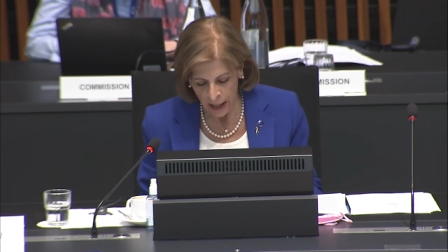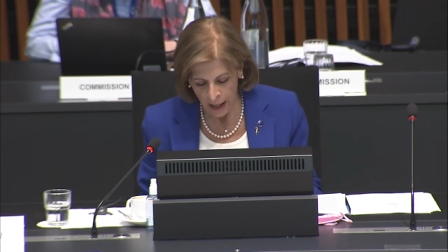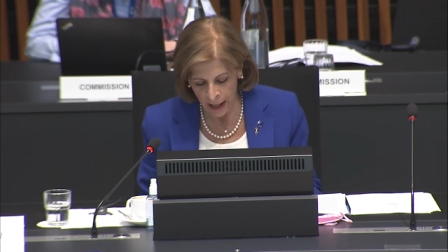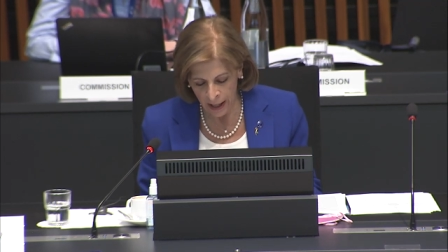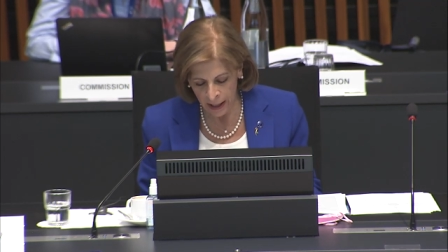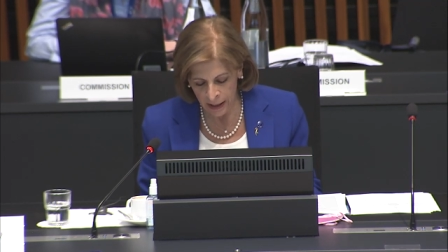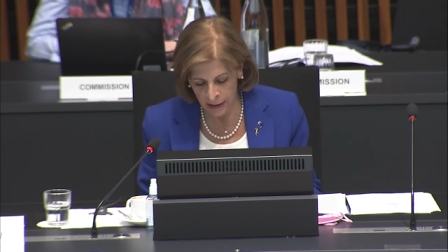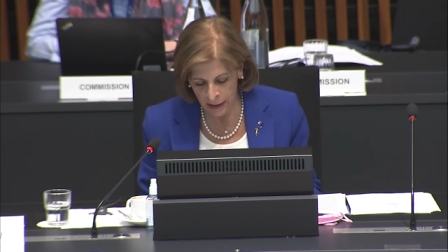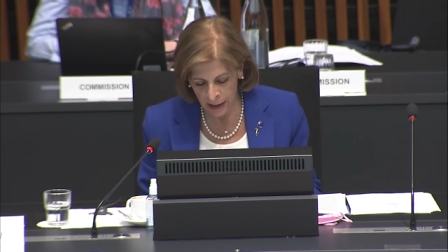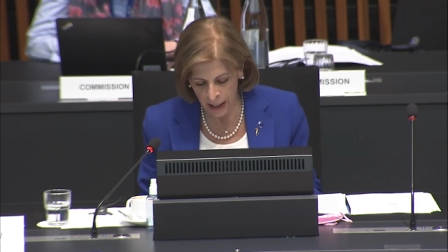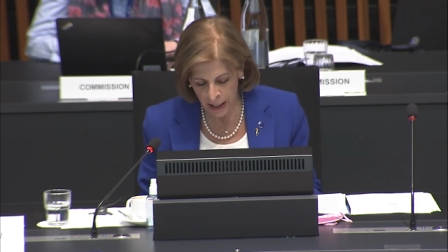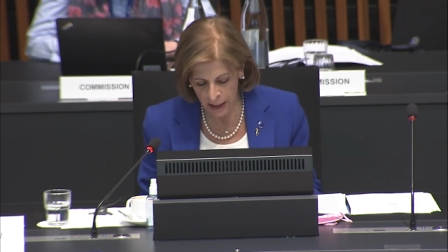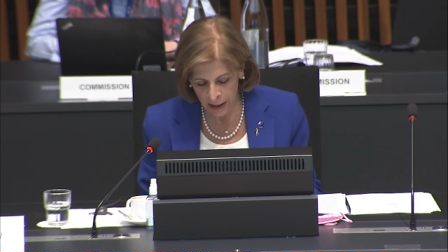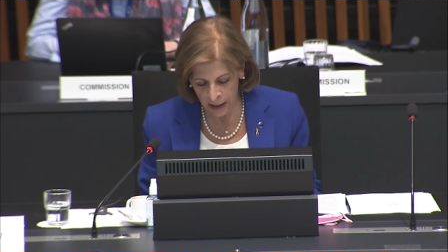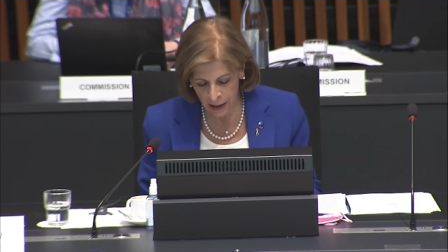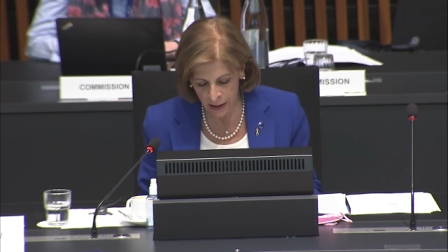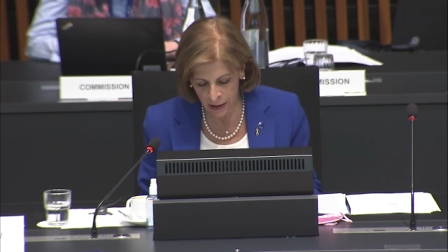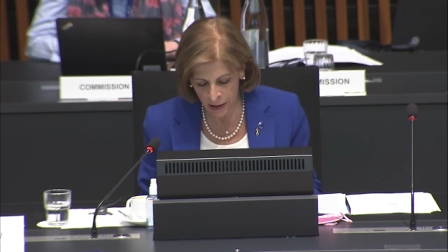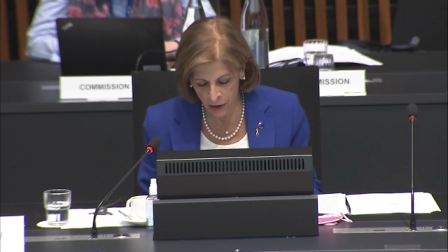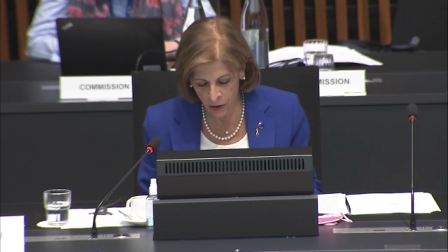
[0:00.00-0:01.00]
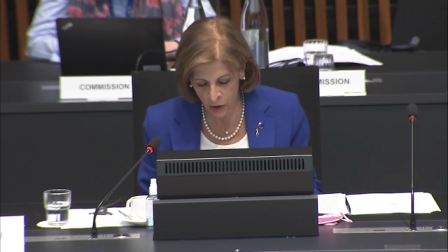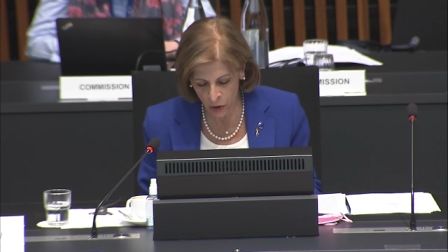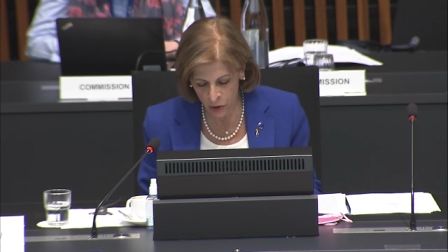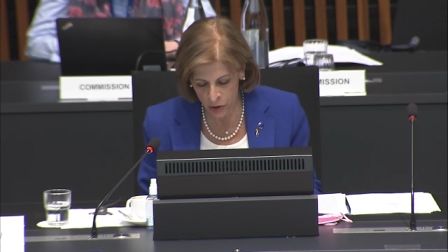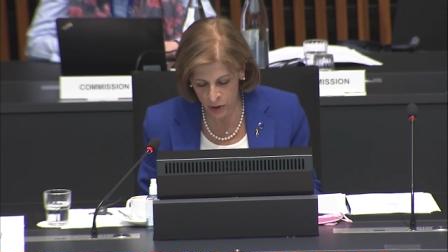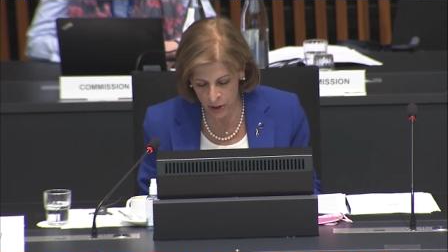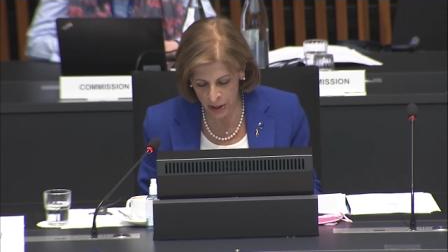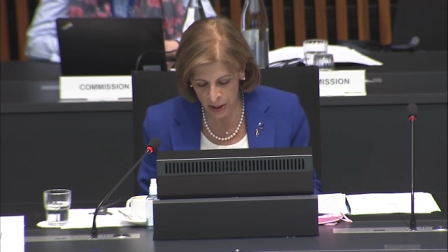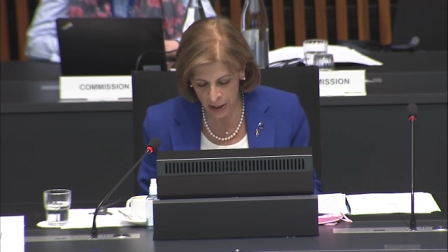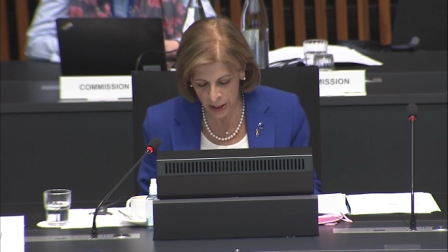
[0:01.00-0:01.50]
and ethical
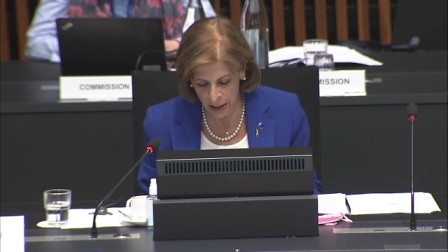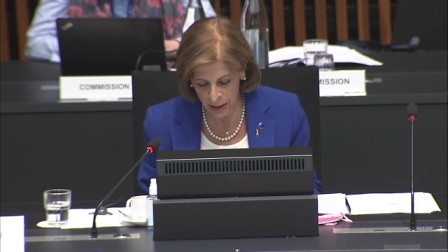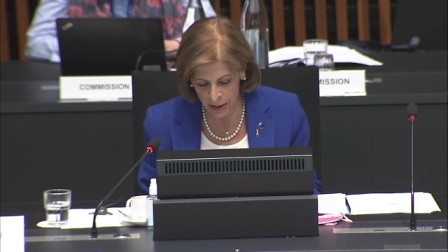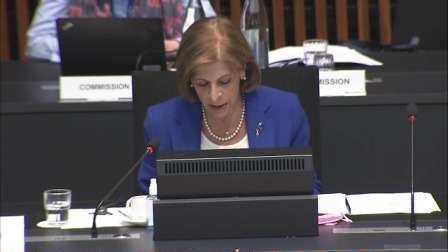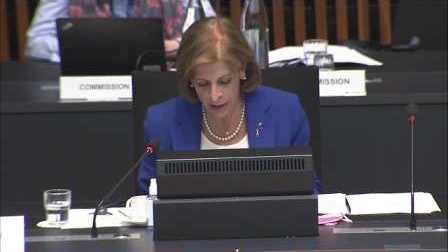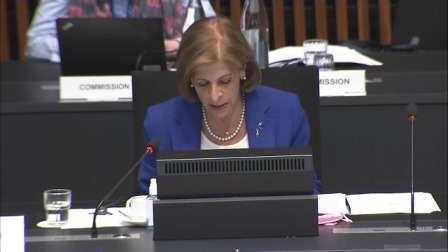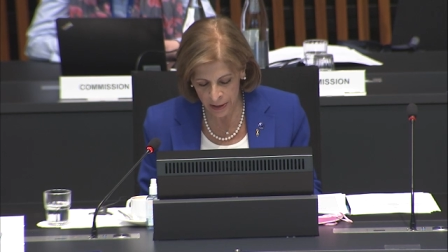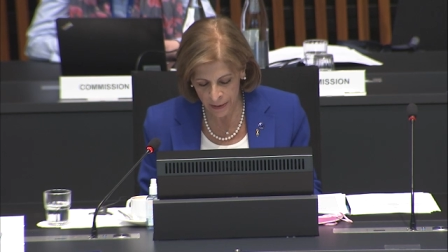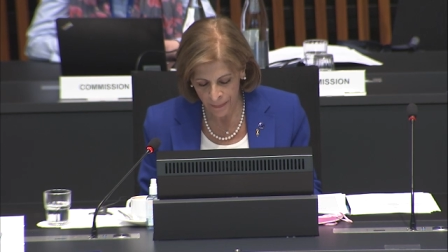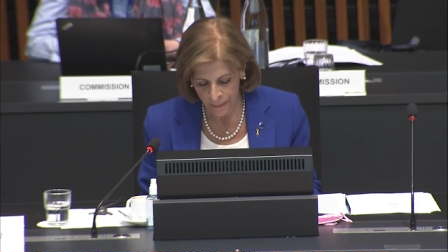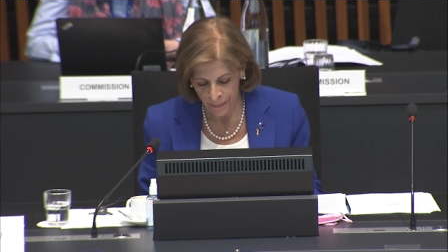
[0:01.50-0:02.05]
concerns.